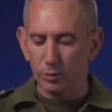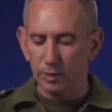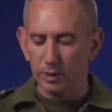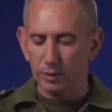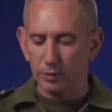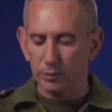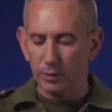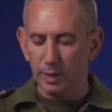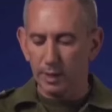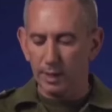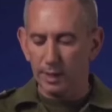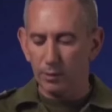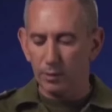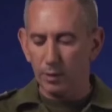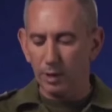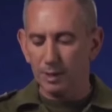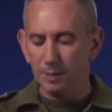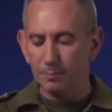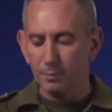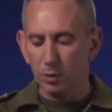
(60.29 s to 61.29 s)
to Israel,
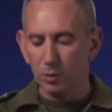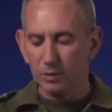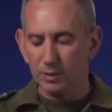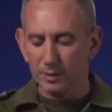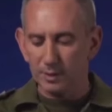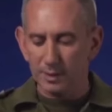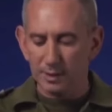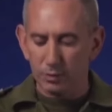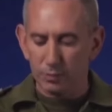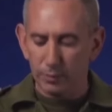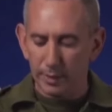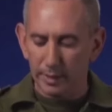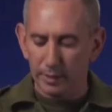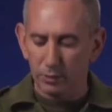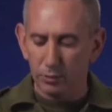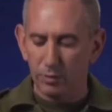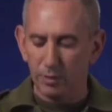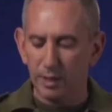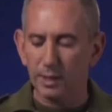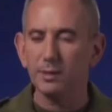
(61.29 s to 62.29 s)
Iran poses a
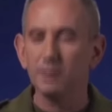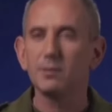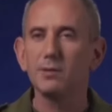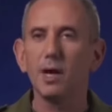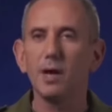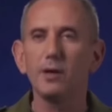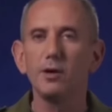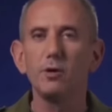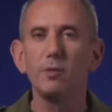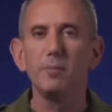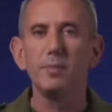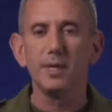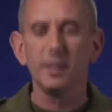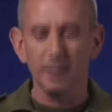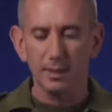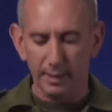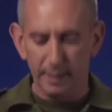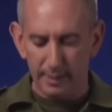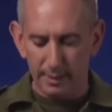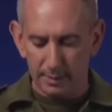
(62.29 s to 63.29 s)
threat to the entire
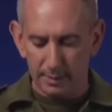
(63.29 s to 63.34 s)
Middle